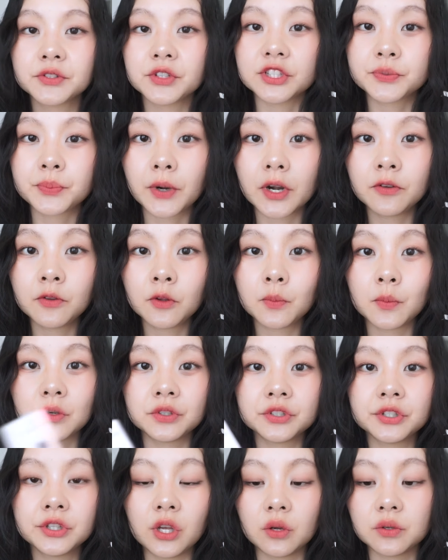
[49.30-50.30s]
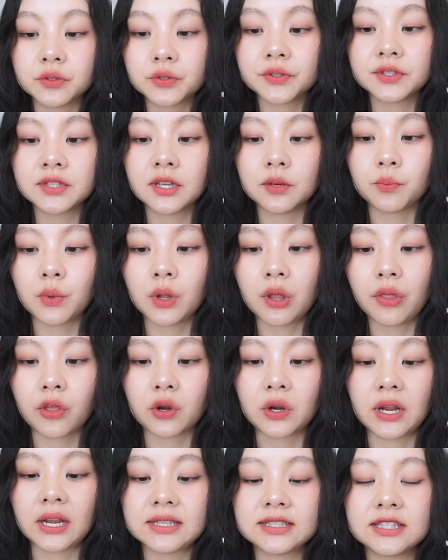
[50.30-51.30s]
as part of the promotion, they also sent me
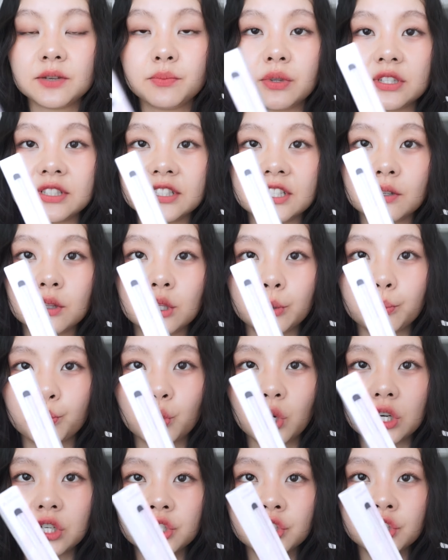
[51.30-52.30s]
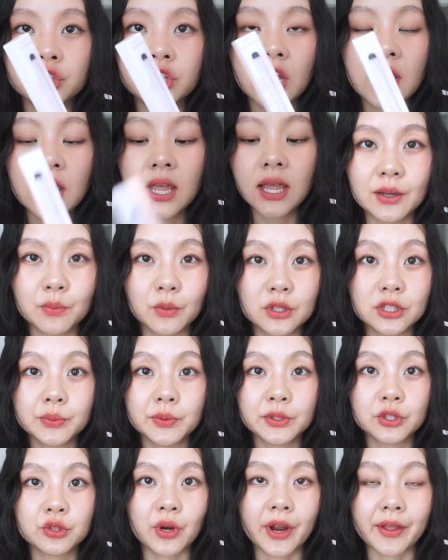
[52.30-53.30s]
their Easy Blending Lip Brush. I'm going to
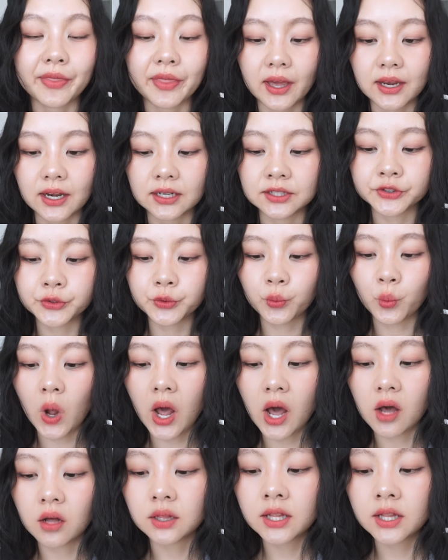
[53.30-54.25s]
be trying that as well.